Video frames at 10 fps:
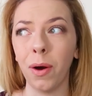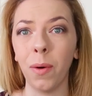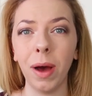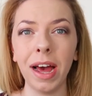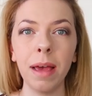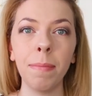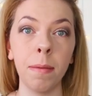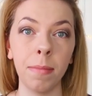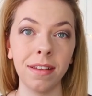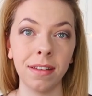go away,
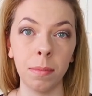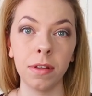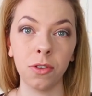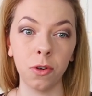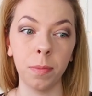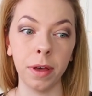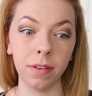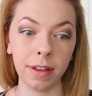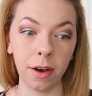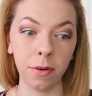being my stubborn Scorpio
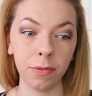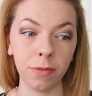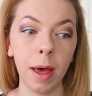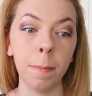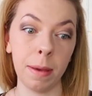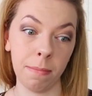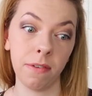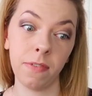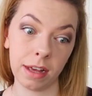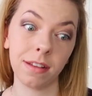self, being
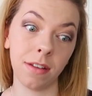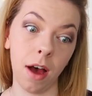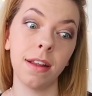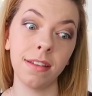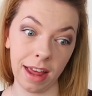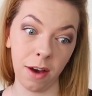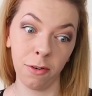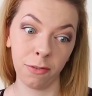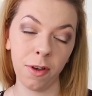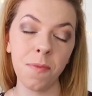my fixed sign self.